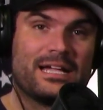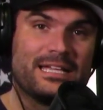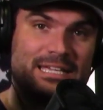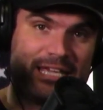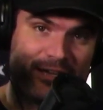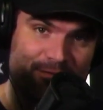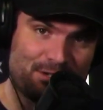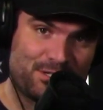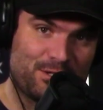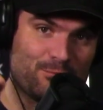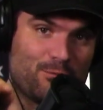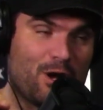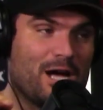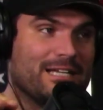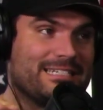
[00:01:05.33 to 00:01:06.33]
give us the
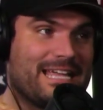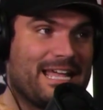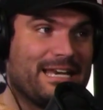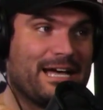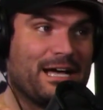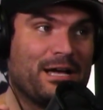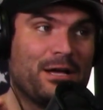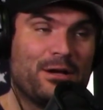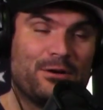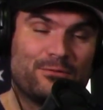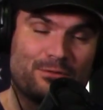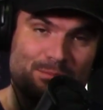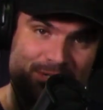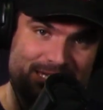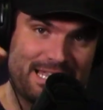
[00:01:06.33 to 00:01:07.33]
raw data
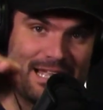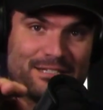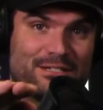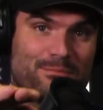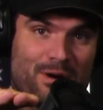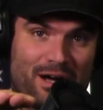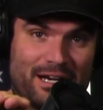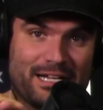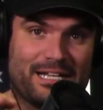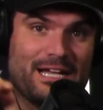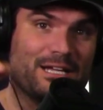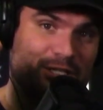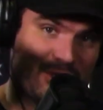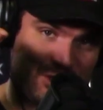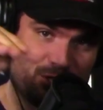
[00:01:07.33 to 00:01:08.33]
from Santa Monica.
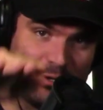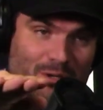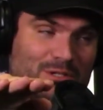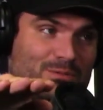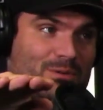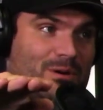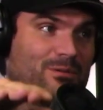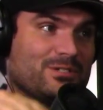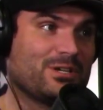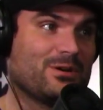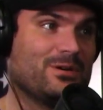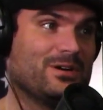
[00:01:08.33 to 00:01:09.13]
Show us what was going